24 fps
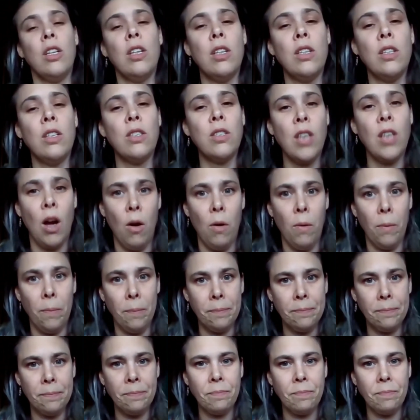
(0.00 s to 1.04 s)
So
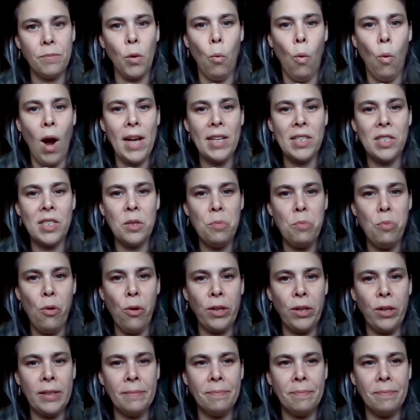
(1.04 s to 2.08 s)
why is it
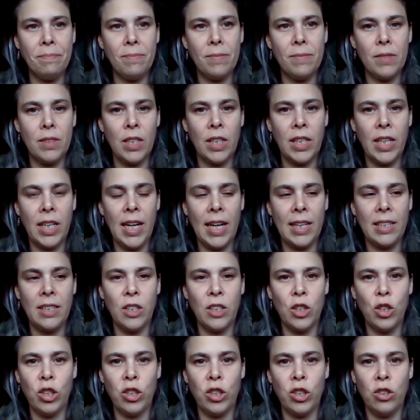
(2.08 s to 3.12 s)
important to connect to the
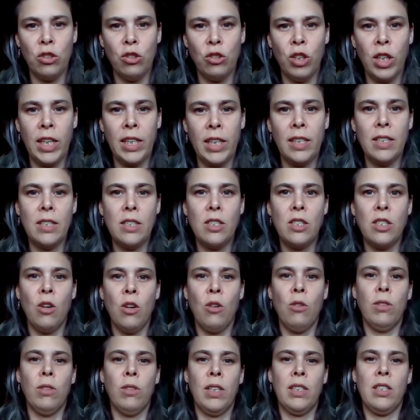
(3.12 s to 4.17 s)
crystal grid?
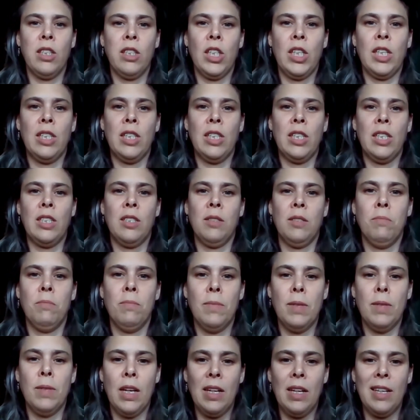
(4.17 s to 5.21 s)
So let's look at some
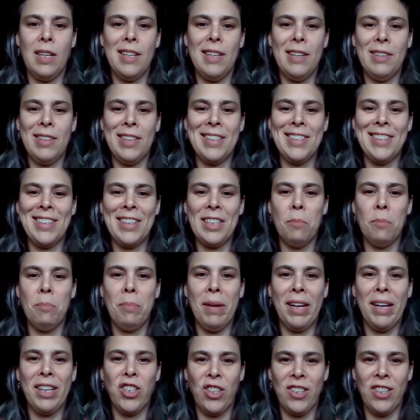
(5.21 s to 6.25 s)

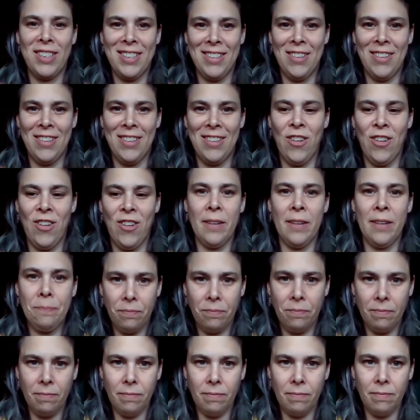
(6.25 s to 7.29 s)
pictures. Okay,
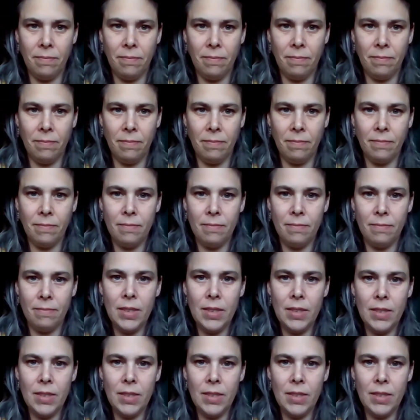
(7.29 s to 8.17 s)
here we